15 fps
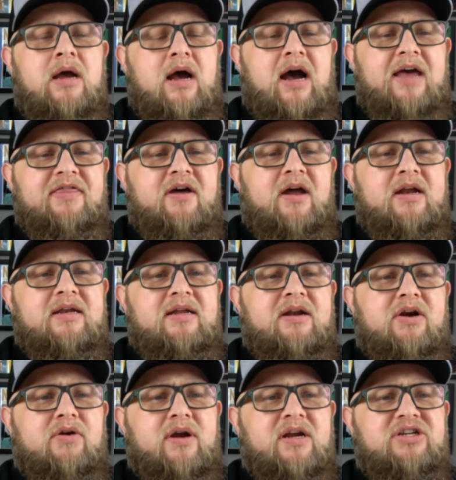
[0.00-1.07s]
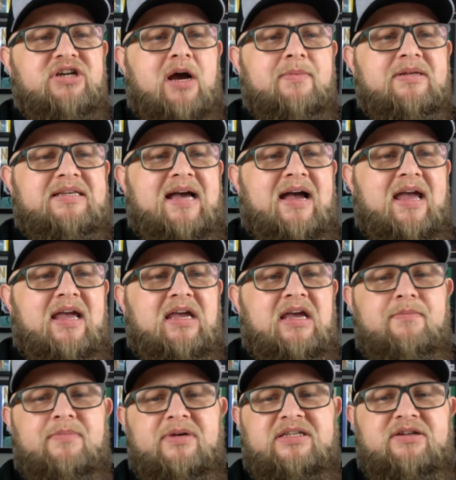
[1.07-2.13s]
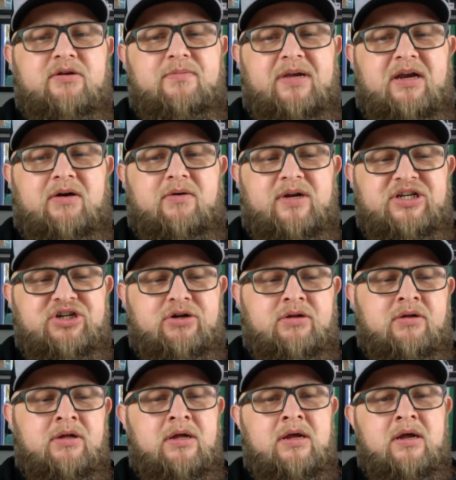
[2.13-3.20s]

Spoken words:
I thought it did a great job of tying in but still being original.